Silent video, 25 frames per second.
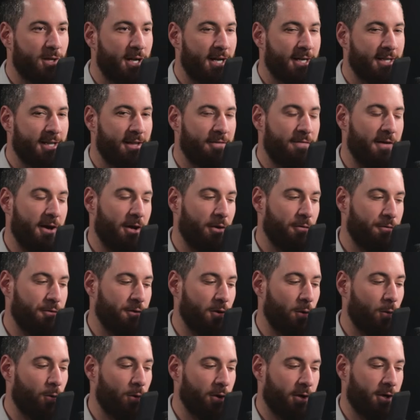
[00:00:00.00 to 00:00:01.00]
like the fact of
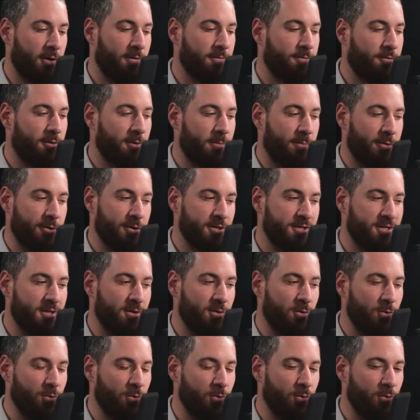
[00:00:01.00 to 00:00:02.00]
you're working for a person
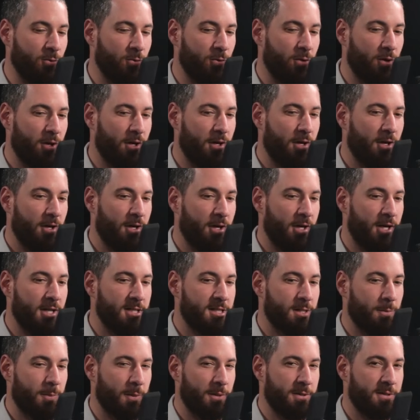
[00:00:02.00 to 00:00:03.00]
who is
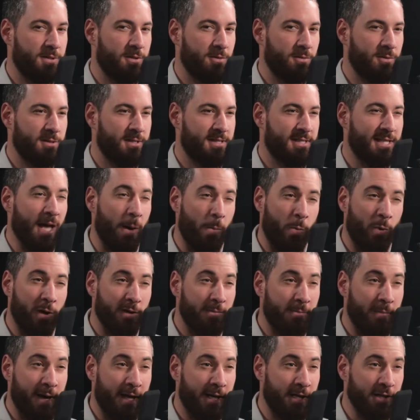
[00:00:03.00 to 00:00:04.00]
supposed to
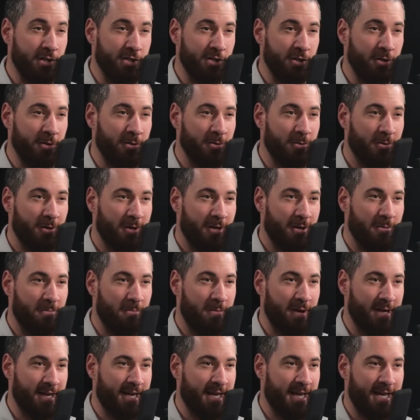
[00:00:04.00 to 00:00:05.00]
somewhat manage you,
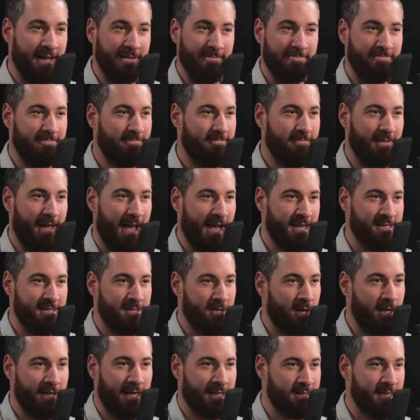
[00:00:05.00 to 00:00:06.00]
but yet has
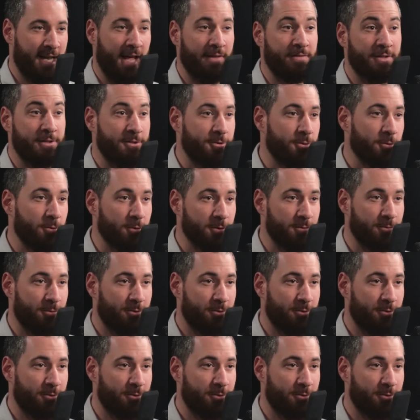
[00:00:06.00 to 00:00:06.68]
doesn't have the tools